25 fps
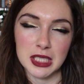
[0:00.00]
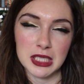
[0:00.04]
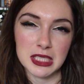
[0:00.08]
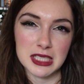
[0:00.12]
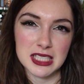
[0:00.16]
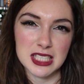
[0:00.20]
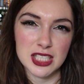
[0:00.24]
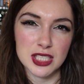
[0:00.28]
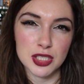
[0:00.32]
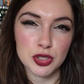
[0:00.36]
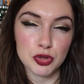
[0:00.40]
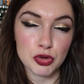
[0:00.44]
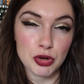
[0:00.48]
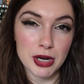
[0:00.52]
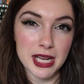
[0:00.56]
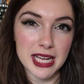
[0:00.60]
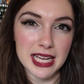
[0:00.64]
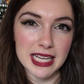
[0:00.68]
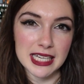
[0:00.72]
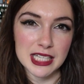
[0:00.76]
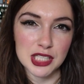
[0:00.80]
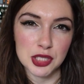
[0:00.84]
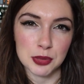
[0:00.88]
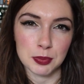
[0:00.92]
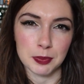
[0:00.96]

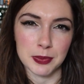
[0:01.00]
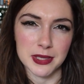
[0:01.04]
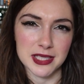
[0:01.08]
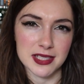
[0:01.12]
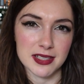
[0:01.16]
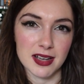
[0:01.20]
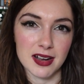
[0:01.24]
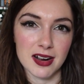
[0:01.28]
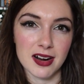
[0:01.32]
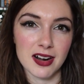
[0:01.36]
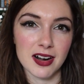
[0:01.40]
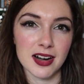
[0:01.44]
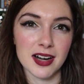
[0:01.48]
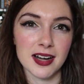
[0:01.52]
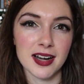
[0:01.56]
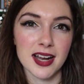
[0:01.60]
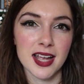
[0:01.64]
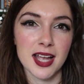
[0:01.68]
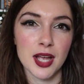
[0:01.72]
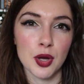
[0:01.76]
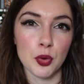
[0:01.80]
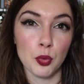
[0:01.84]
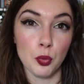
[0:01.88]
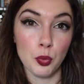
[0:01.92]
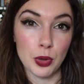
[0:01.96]
strange, bizarre,
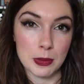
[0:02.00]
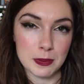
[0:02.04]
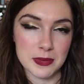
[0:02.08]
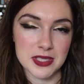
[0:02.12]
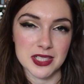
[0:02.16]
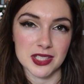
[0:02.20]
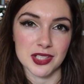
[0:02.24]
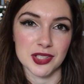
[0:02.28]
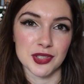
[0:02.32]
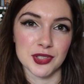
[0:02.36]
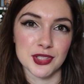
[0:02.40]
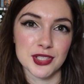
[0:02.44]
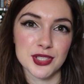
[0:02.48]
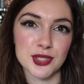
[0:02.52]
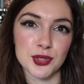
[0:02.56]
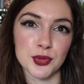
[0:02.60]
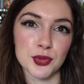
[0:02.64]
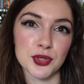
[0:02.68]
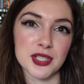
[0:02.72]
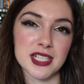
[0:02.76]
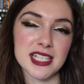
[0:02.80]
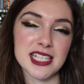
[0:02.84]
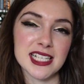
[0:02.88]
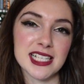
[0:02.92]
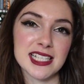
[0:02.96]
whimsical
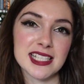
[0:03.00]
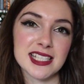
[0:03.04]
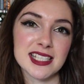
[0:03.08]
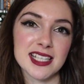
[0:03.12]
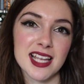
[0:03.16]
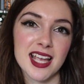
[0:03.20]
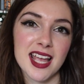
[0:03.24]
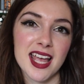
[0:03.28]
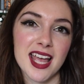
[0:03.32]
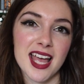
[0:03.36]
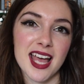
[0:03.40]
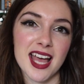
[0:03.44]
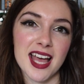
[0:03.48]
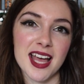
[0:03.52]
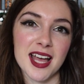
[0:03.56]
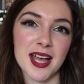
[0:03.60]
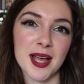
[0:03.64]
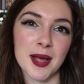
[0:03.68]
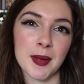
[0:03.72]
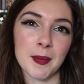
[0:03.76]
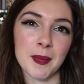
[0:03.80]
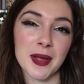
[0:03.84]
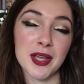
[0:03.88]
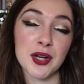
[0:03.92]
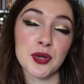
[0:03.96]
stories.
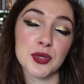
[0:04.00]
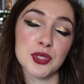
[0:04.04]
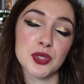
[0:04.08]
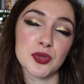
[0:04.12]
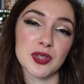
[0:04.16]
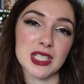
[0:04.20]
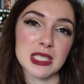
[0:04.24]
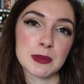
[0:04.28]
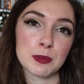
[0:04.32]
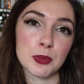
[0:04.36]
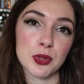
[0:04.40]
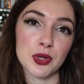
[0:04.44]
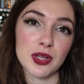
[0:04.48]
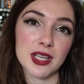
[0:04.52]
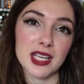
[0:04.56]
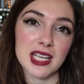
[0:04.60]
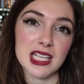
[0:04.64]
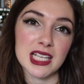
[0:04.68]
And also this book